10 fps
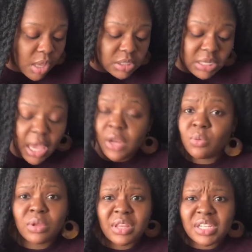to
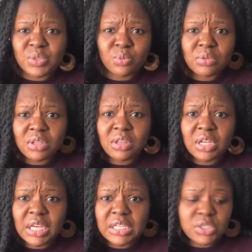anyone that's
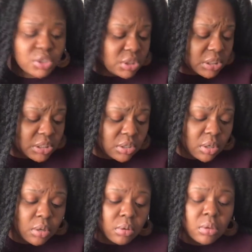looking to just, you
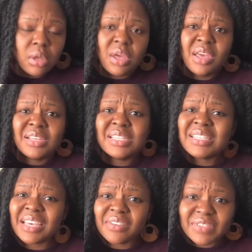know,
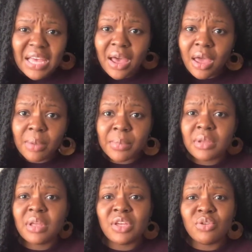save time
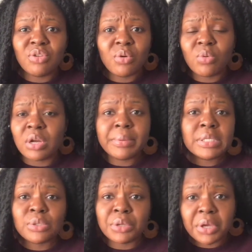and you don't want to be
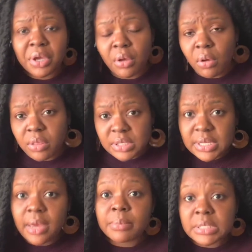doing your hair all the
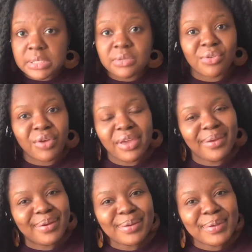time. This is a great
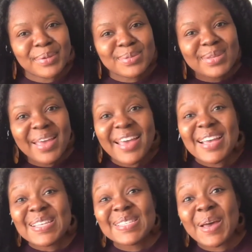hair to use.
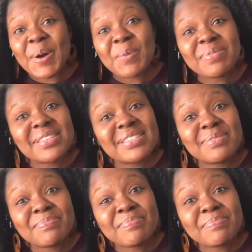So I hope this